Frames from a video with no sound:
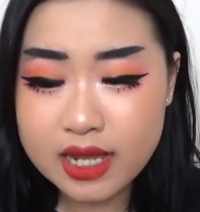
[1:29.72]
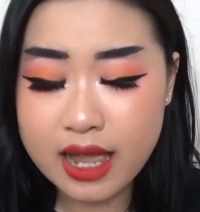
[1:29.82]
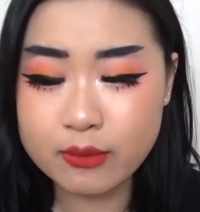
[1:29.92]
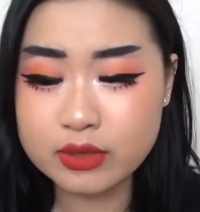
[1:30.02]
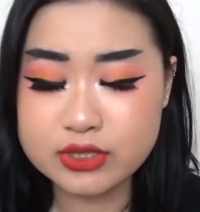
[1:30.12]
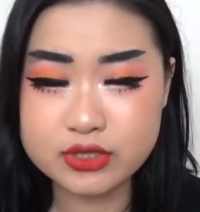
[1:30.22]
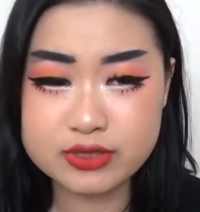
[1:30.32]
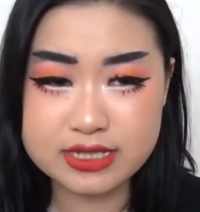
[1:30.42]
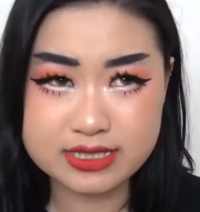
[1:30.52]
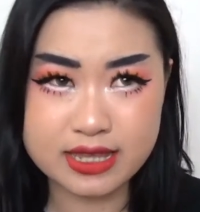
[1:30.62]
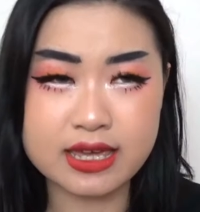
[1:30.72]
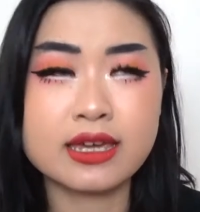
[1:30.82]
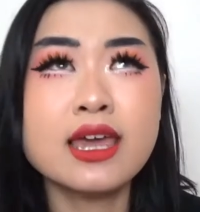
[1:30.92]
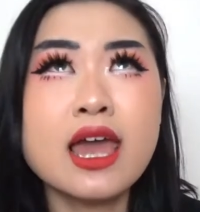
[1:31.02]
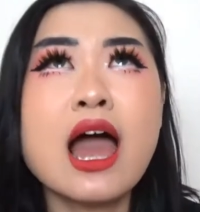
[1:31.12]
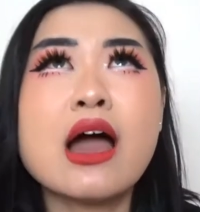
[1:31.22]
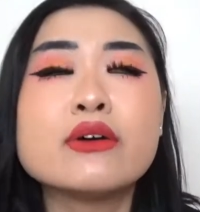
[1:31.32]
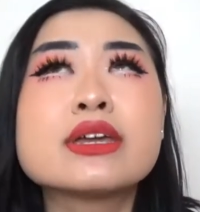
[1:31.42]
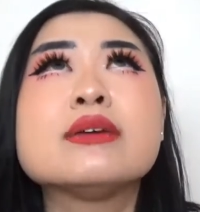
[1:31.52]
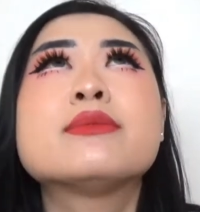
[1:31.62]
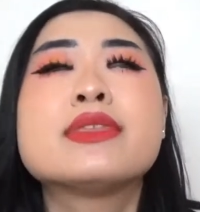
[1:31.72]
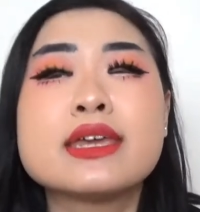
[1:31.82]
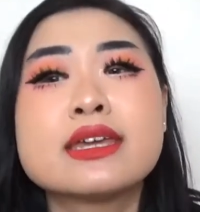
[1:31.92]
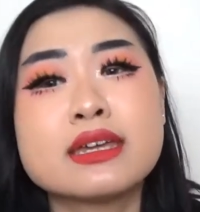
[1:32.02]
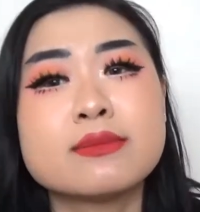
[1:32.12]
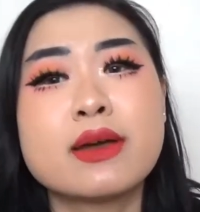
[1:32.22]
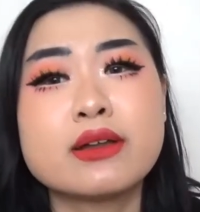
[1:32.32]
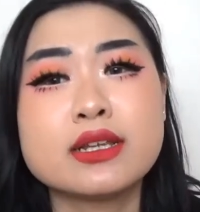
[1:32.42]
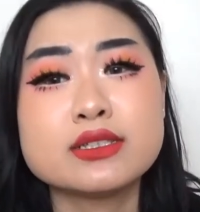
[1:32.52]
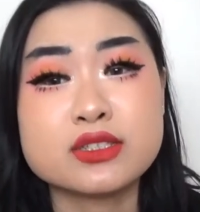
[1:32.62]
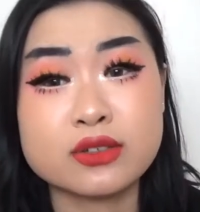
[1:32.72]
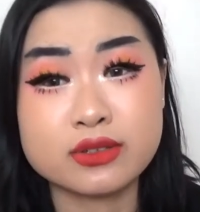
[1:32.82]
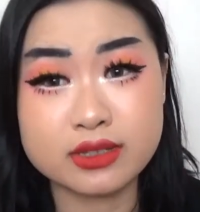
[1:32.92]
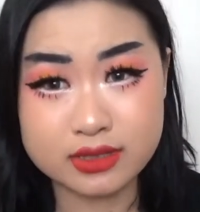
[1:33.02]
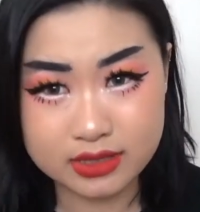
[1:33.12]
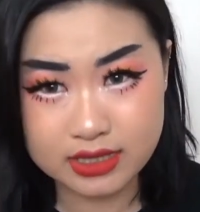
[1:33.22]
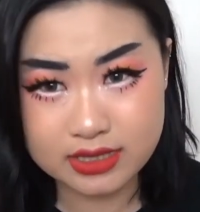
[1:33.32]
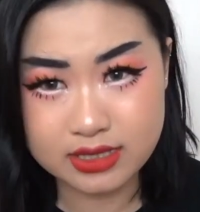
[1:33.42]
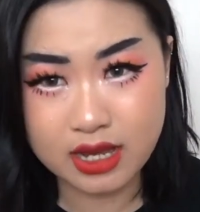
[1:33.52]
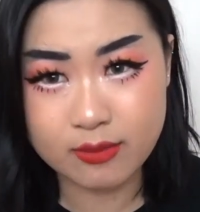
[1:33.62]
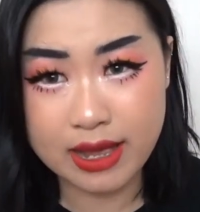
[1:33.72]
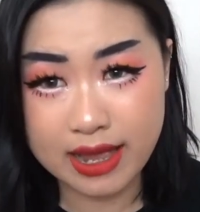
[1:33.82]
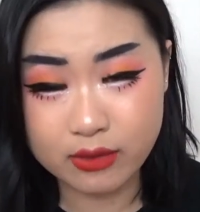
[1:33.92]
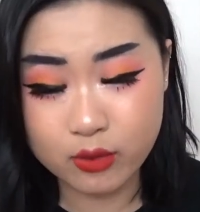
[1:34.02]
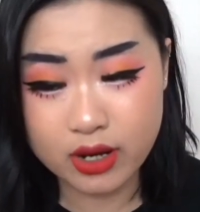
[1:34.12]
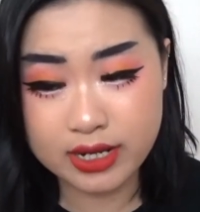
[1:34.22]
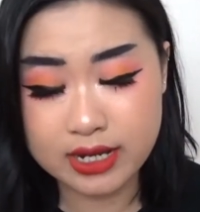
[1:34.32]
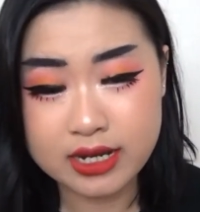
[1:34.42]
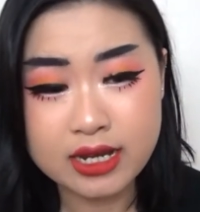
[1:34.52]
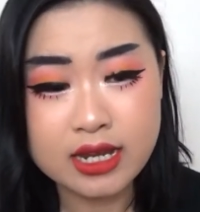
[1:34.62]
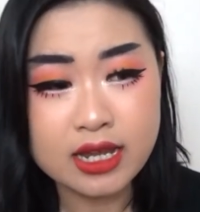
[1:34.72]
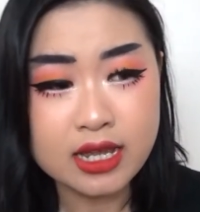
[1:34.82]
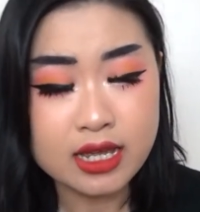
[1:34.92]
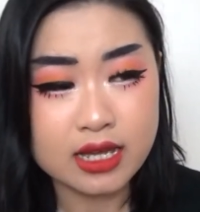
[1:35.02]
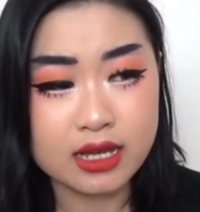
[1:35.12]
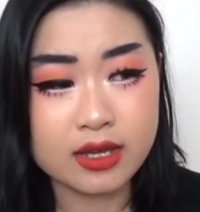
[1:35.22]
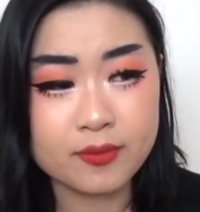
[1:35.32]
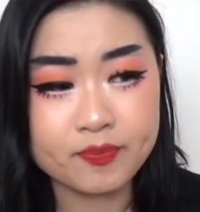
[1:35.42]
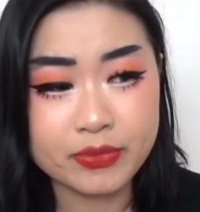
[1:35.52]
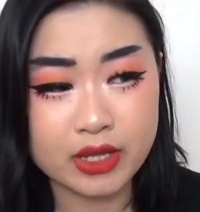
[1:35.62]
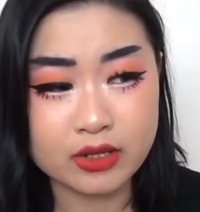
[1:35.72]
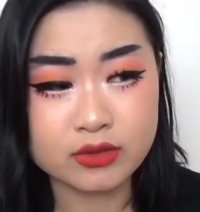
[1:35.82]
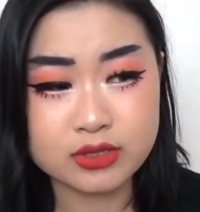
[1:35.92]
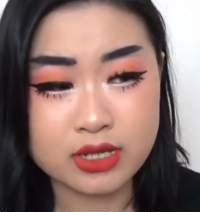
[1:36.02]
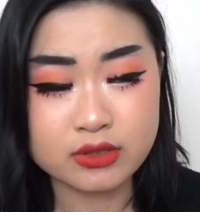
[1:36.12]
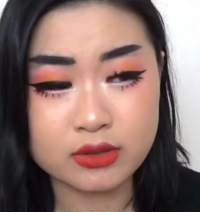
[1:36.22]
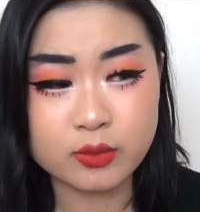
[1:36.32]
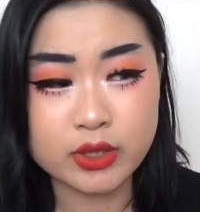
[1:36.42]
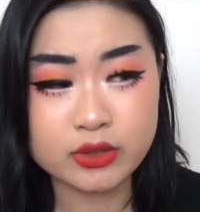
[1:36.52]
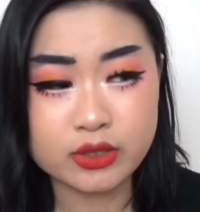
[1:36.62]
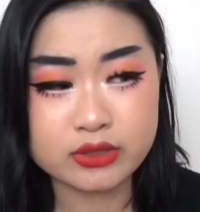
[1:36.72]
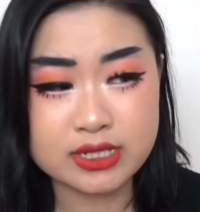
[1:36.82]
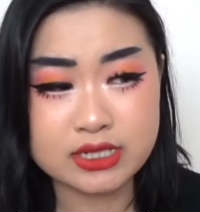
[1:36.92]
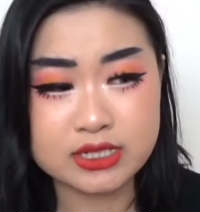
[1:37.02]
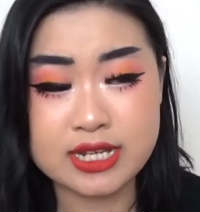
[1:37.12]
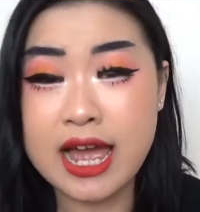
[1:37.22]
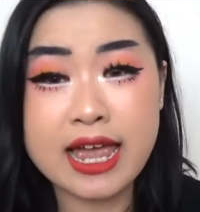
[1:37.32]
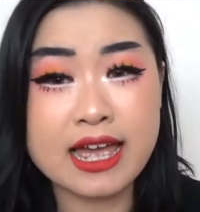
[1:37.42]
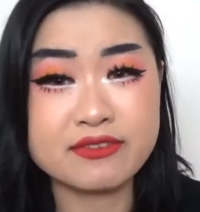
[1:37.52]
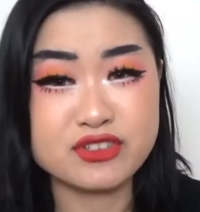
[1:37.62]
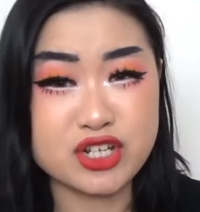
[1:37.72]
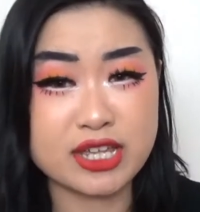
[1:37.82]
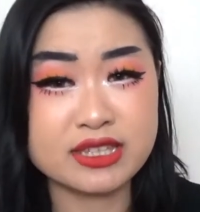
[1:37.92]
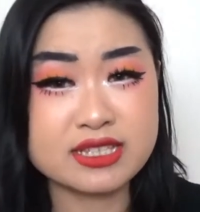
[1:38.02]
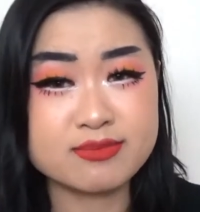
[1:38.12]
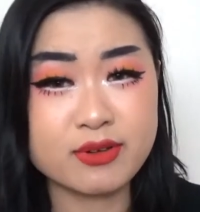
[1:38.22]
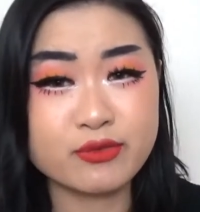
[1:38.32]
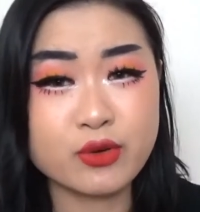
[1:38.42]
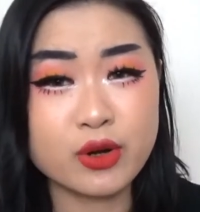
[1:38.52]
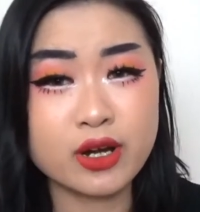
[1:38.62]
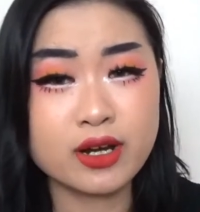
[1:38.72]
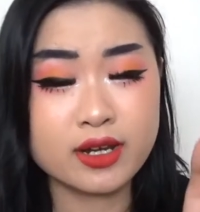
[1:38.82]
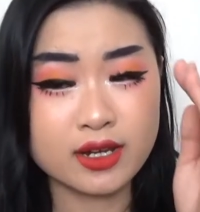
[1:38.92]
I want to do this thing, I'll keep thinking about it. So this is how bad I want it. Um, and also I, I want you to understand I have done this before.